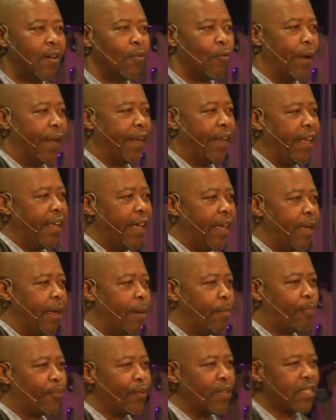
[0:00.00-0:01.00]
when a
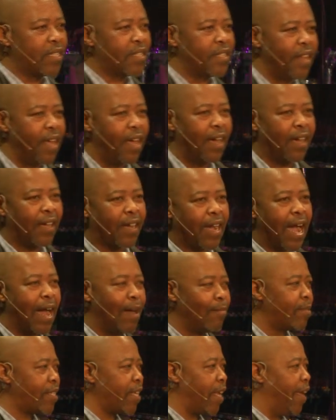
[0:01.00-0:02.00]
prisoner comes